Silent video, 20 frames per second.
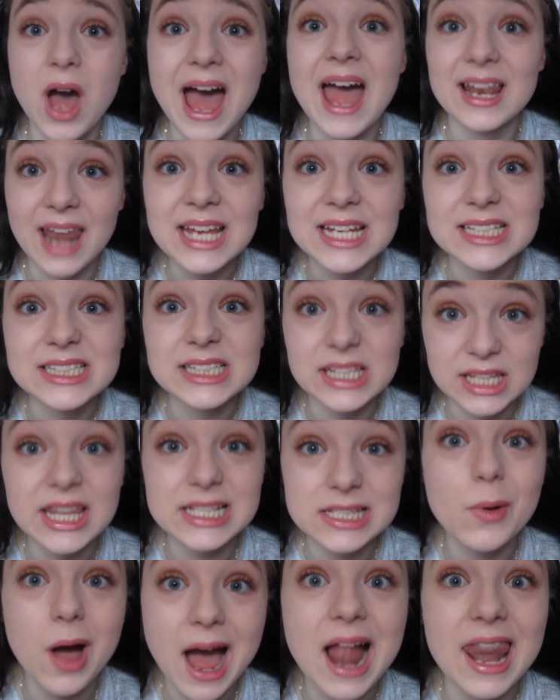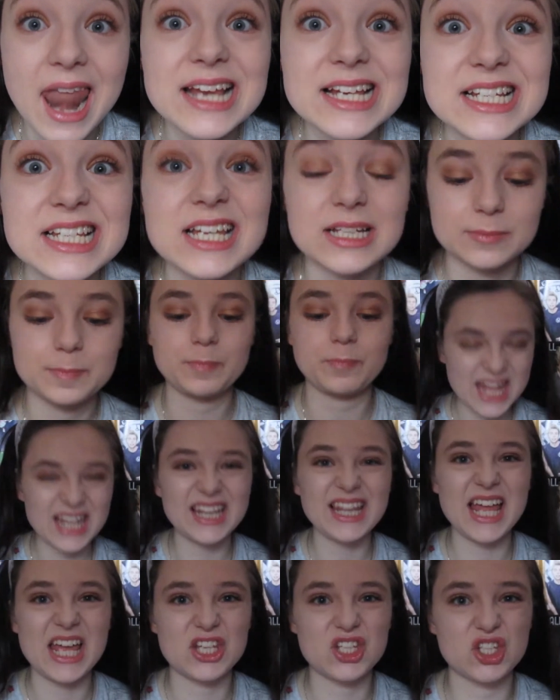what I like. That's what I like.
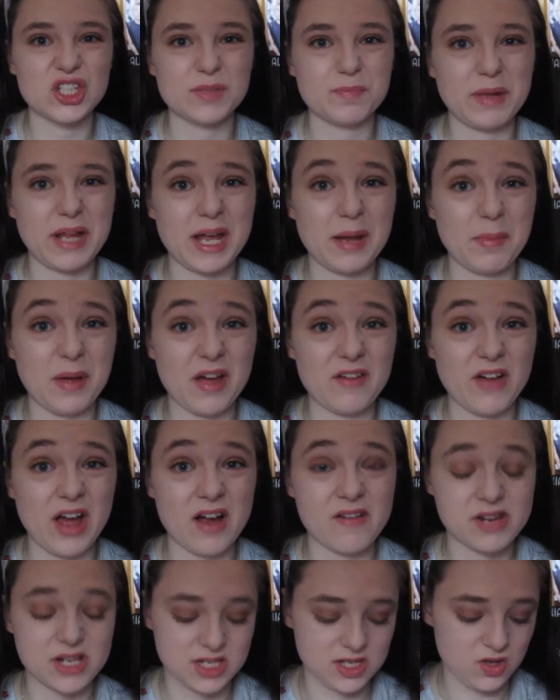Let's just play a bit of Harry's